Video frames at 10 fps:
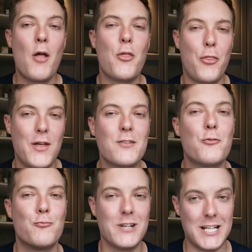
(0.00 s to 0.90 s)
The thing
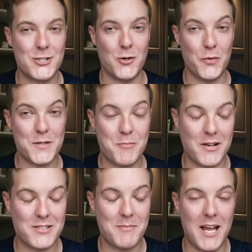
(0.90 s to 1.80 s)
that really sold this
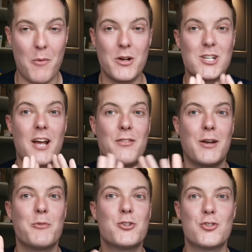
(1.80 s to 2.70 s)
brand to me, and which I
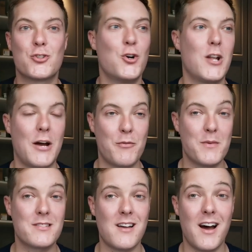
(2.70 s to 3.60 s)
think we should just call out from
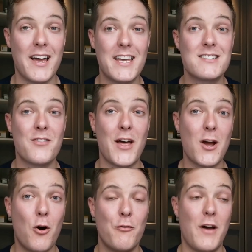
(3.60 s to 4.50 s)
the start, is
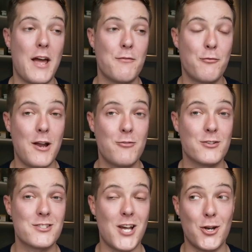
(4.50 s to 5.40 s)
they offer a
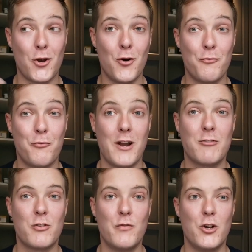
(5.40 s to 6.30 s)
fragranced and an
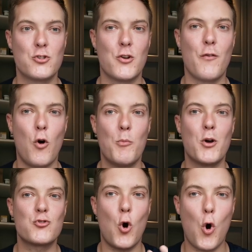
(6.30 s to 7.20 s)
unfragranced version of
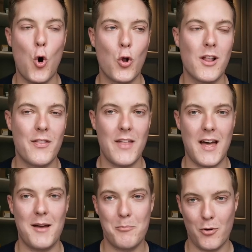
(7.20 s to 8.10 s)
almost all
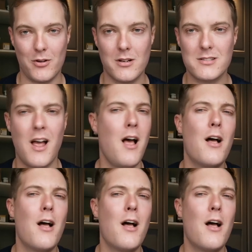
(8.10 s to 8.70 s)
their products.